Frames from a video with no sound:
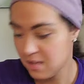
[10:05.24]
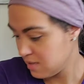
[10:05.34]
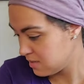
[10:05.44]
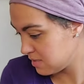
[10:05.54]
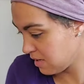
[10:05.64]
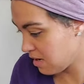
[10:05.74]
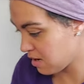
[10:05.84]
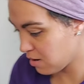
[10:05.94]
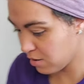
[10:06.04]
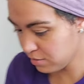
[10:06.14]

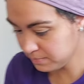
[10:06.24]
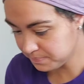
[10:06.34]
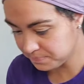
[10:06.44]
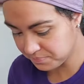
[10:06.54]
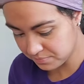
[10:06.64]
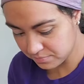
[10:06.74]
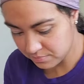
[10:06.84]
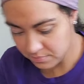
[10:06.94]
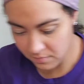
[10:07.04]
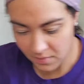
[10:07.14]
So
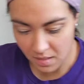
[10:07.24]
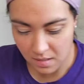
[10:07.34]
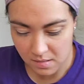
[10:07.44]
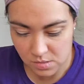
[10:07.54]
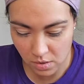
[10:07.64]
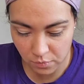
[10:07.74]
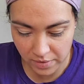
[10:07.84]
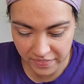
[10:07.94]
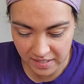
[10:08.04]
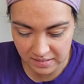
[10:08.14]
I've
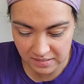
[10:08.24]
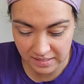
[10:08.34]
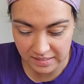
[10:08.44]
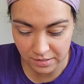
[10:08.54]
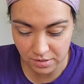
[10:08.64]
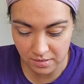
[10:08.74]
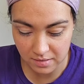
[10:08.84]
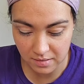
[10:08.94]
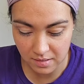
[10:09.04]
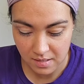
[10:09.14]
wet that in the lid. Now,
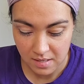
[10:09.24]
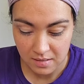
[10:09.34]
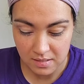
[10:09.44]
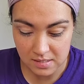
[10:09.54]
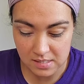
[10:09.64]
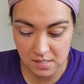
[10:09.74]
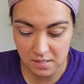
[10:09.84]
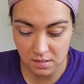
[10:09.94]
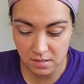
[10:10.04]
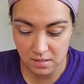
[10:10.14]
this is
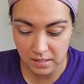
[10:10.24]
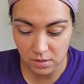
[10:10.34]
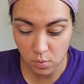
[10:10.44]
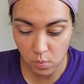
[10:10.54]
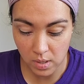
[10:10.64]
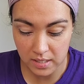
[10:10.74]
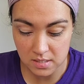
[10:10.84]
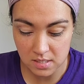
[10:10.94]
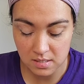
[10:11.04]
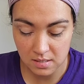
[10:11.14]
gonna look like
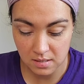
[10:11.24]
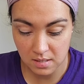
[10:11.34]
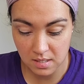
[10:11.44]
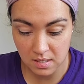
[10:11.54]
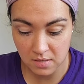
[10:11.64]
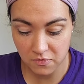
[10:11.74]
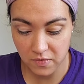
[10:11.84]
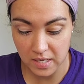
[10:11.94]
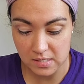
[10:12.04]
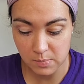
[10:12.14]
quite the
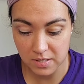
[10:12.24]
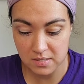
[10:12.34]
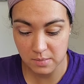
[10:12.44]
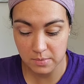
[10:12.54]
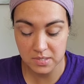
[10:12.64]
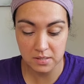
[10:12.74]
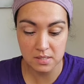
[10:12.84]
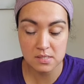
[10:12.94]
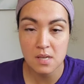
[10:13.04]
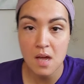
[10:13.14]
face by the time I'm done
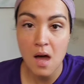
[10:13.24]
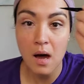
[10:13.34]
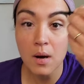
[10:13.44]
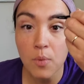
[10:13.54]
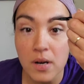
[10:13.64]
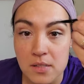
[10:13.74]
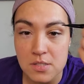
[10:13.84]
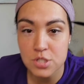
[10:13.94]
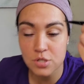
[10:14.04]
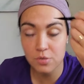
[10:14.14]
this. I wanna
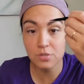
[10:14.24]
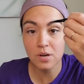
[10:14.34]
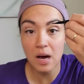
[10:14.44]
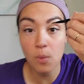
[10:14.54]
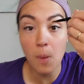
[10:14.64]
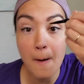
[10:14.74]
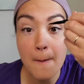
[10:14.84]
show you how